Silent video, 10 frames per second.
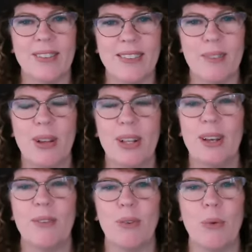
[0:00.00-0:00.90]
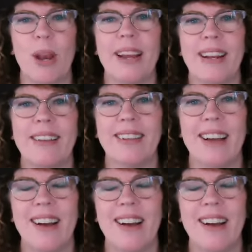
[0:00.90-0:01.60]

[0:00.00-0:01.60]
It's really it's